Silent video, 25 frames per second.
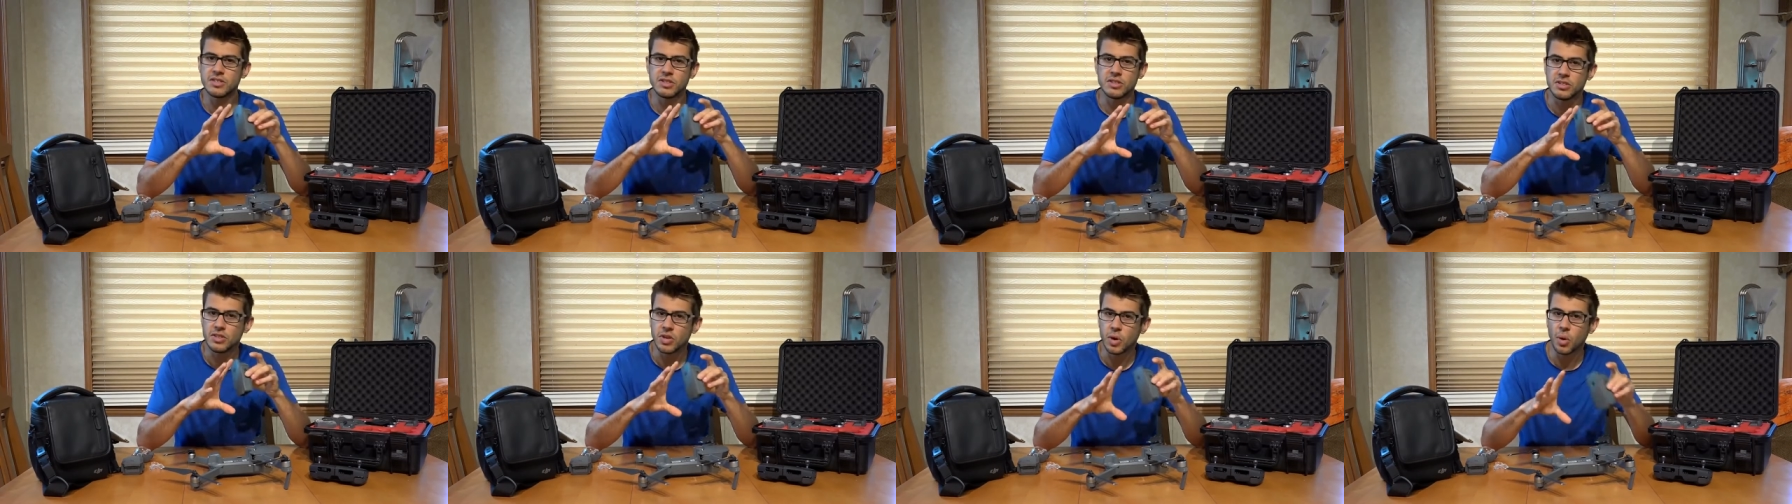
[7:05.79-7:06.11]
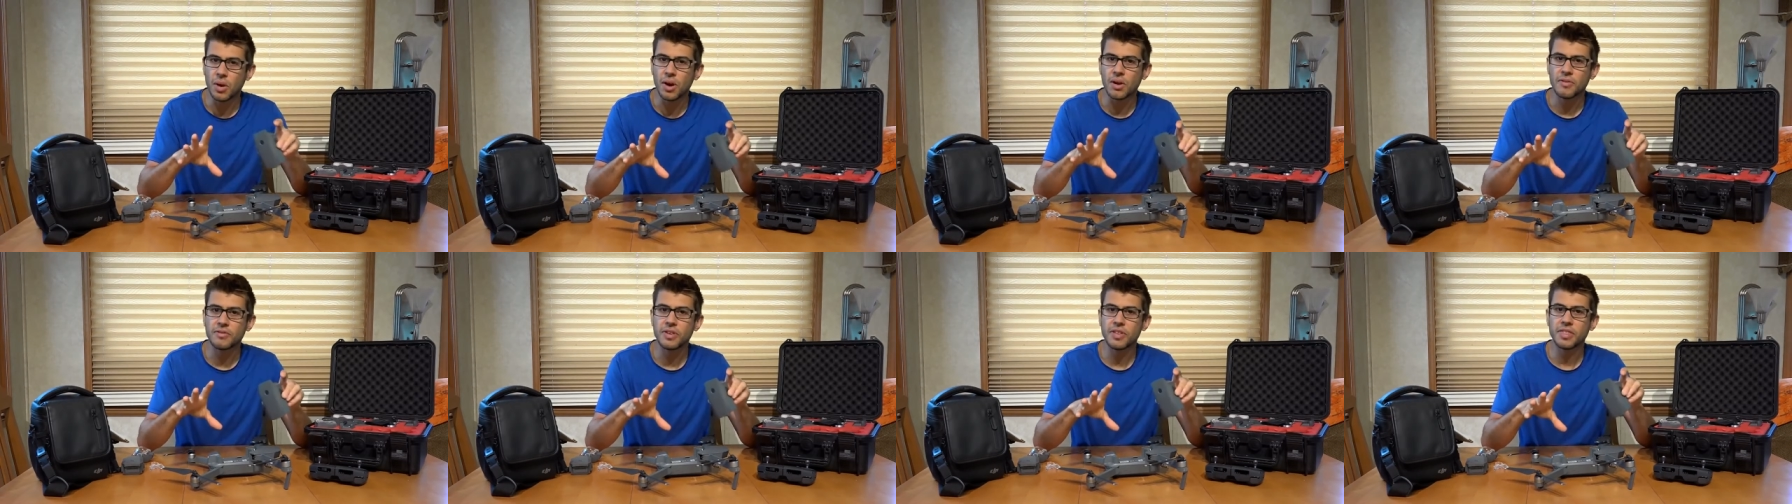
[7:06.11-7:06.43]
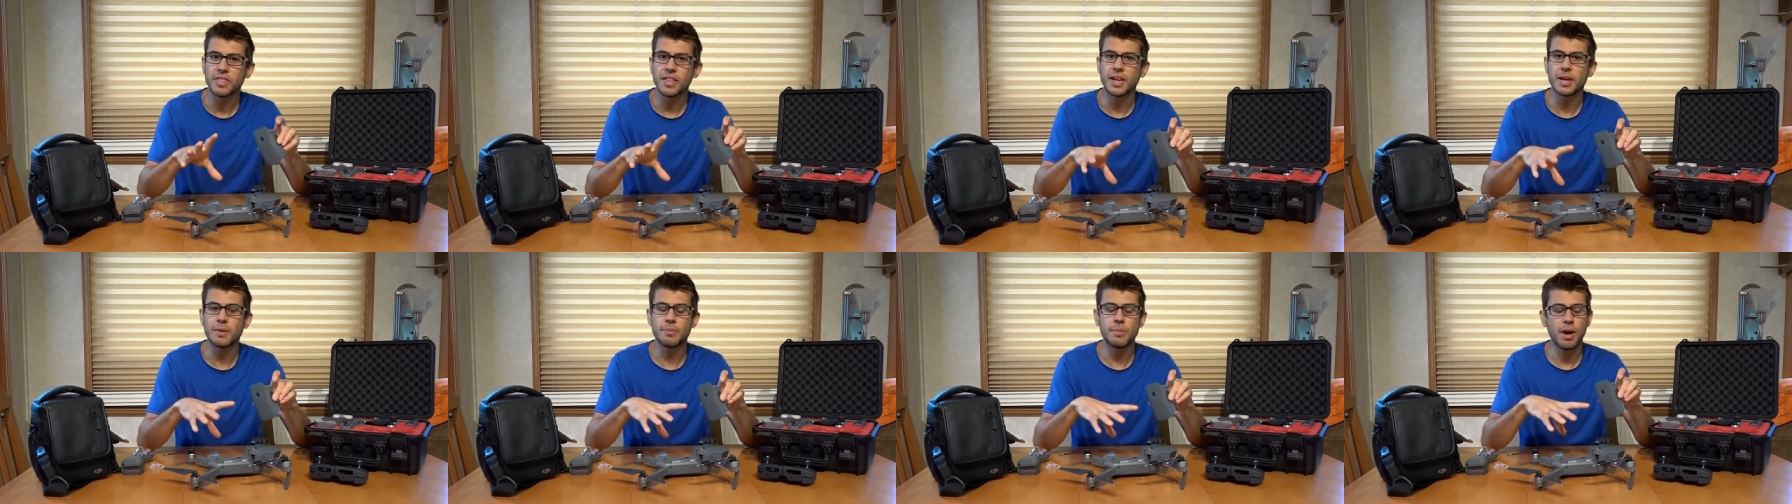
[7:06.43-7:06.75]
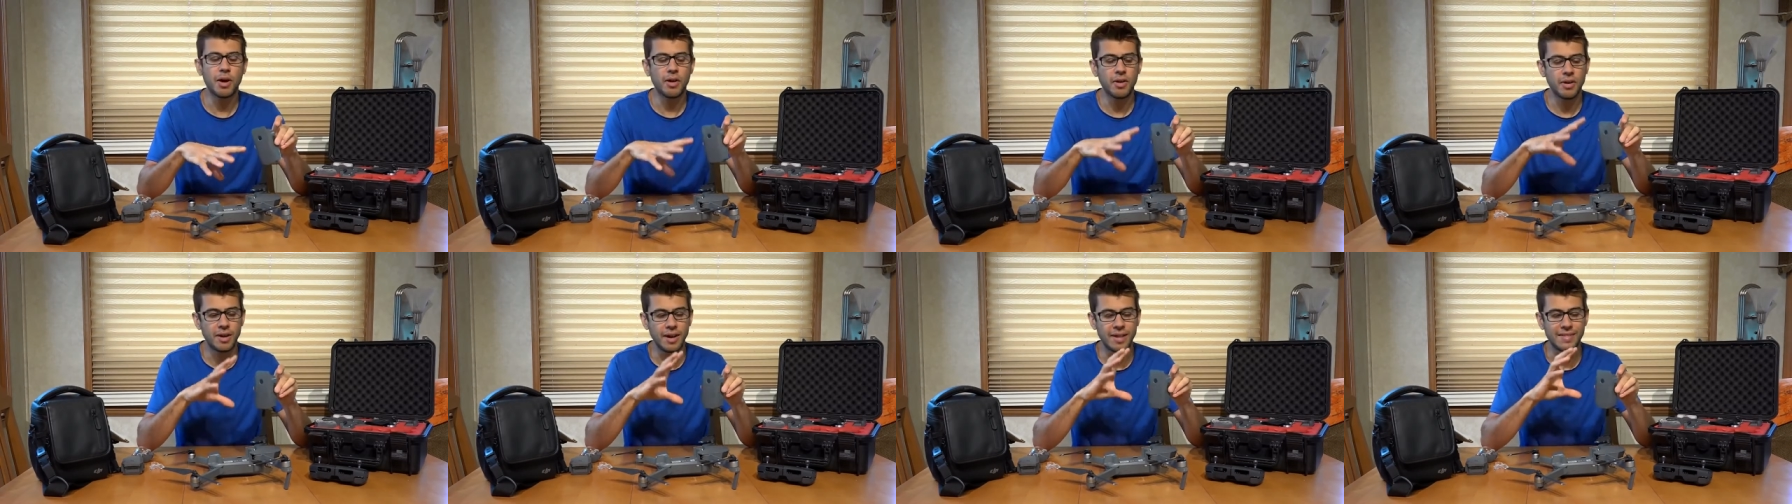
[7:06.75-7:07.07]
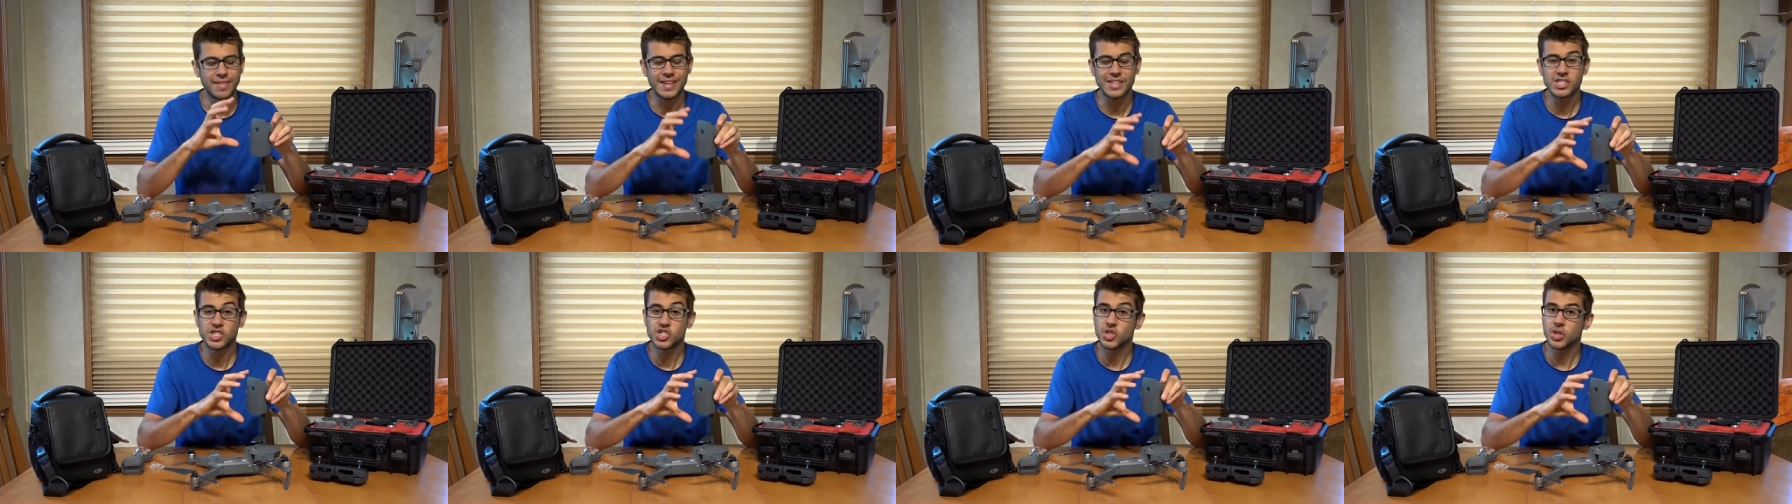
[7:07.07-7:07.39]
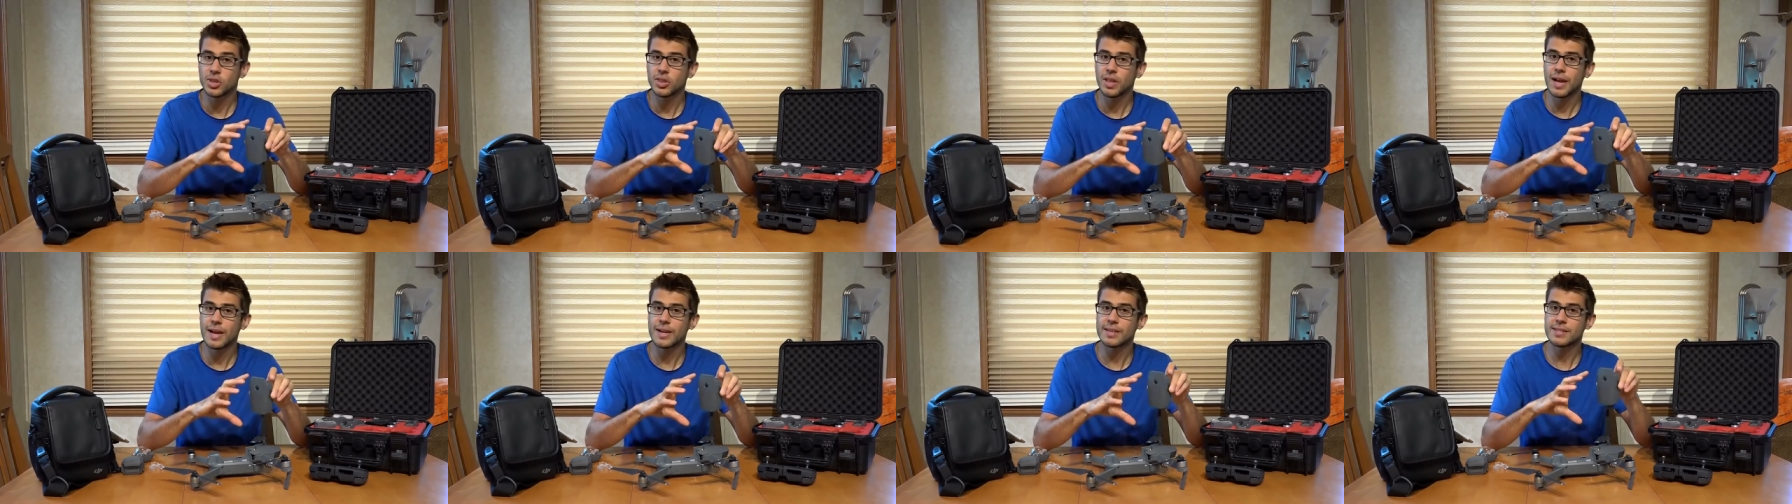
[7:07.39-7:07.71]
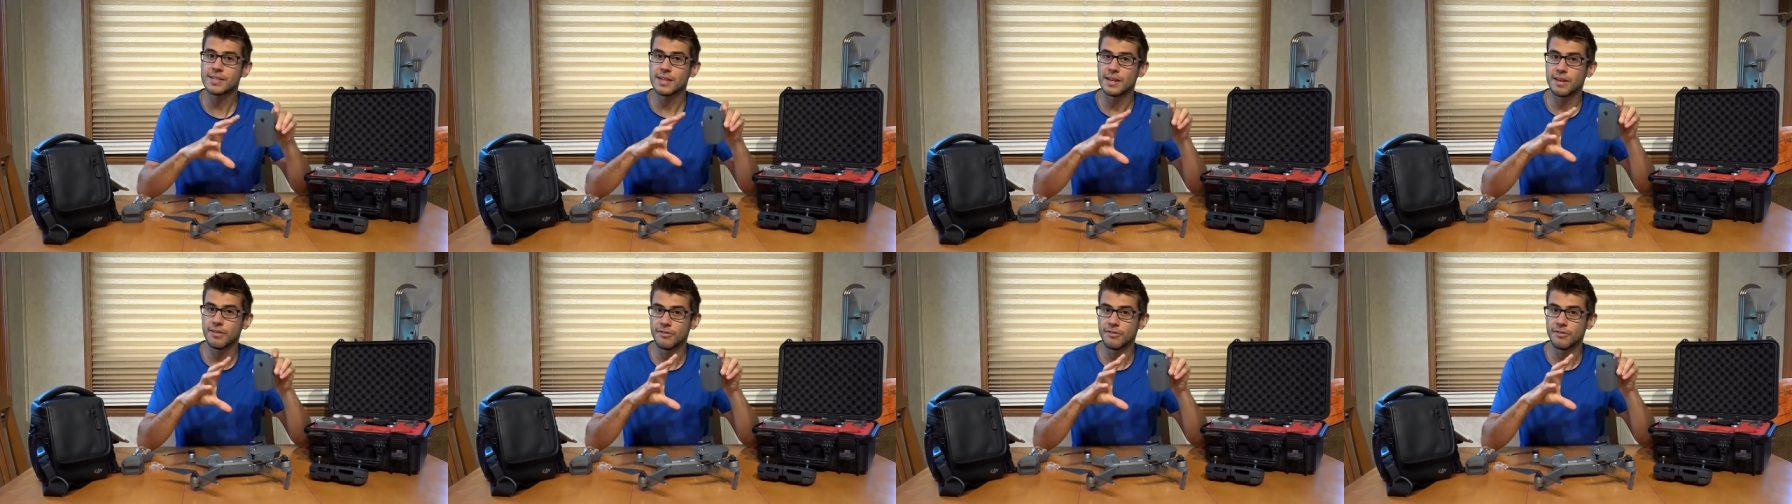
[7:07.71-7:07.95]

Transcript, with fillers: You don't have to think about it, and they should last